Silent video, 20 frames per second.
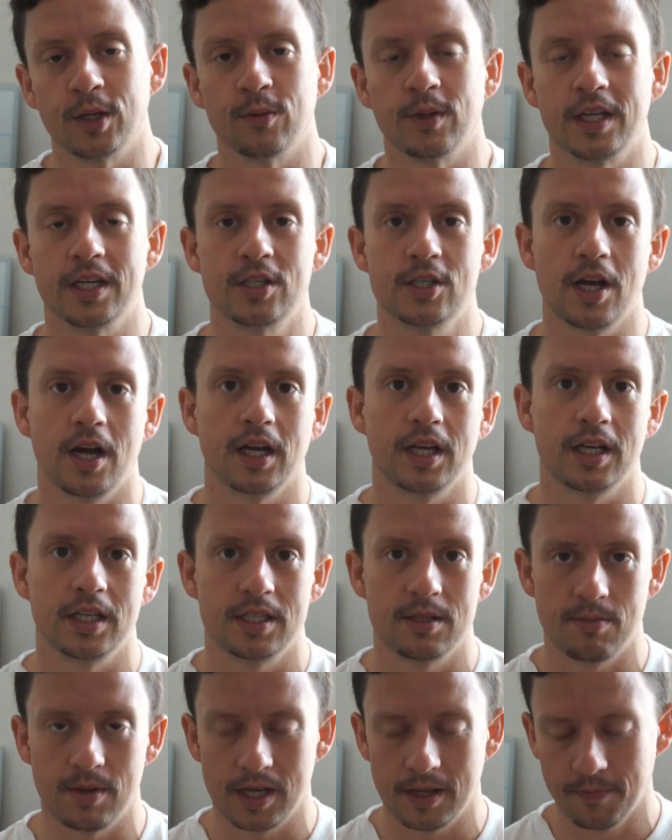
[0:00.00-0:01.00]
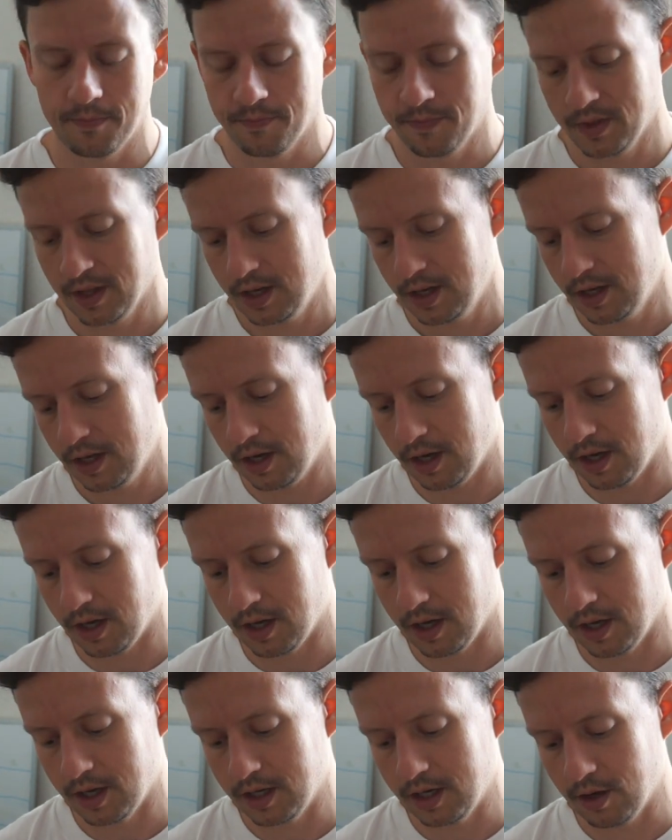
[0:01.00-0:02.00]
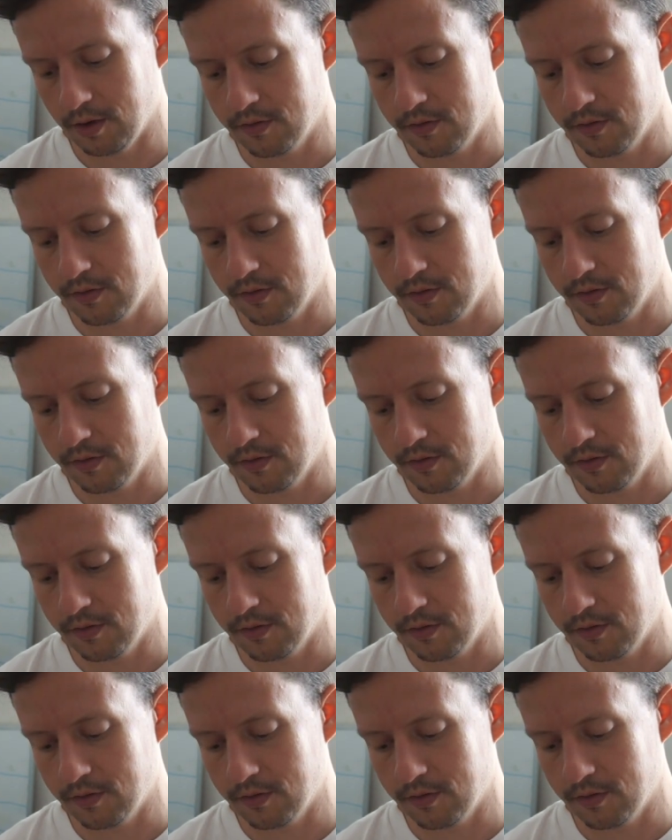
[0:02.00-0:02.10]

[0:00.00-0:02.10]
really shocking to me. Now,